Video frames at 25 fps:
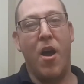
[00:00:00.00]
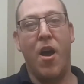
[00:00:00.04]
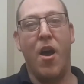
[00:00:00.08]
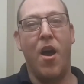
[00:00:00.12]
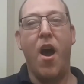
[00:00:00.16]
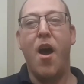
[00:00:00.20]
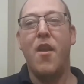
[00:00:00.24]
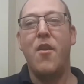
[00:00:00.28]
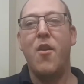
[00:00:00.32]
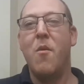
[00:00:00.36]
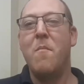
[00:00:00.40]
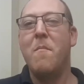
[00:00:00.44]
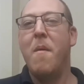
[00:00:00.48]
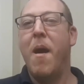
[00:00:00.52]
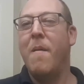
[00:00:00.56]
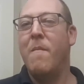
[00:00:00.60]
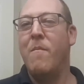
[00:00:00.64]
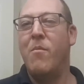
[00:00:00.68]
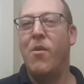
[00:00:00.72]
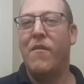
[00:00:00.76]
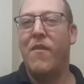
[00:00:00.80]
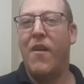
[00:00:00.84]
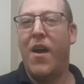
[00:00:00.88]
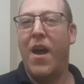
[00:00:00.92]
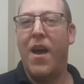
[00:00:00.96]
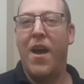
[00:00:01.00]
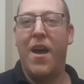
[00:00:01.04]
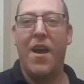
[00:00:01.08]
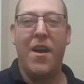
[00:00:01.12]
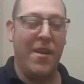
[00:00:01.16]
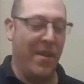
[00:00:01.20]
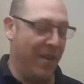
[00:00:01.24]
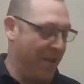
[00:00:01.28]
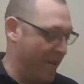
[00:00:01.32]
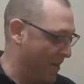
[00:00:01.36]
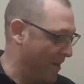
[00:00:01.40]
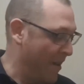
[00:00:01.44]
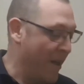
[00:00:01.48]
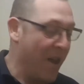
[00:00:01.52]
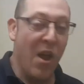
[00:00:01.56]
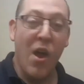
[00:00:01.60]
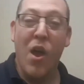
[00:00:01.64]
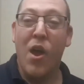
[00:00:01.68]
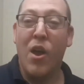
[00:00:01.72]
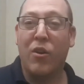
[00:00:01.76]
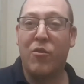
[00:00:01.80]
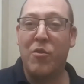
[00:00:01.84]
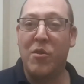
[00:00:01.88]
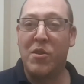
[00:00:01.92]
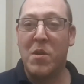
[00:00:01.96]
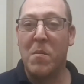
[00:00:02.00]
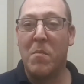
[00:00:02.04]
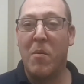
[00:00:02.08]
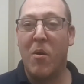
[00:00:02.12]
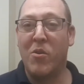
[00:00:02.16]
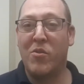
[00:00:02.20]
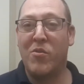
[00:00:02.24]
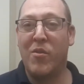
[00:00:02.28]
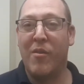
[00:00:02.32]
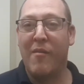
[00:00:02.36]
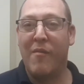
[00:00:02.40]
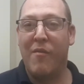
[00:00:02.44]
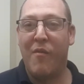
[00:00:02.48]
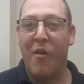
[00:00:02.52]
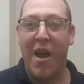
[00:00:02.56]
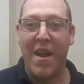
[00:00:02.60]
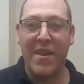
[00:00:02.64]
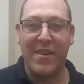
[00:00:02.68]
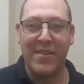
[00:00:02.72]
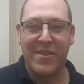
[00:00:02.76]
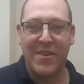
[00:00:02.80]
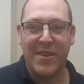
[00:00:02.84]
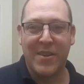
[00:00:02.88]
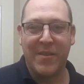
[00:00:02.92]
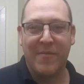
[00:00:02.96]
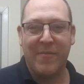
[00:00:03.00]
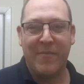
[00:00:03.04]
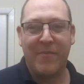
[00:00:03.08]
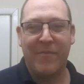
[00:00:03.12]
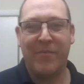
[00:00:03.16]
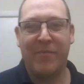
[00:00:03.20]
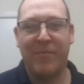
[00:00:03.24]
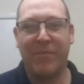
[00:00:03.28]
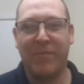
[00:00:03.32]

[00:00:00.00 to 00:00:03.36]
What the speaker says: a new member of Chris the Butcher and Friends.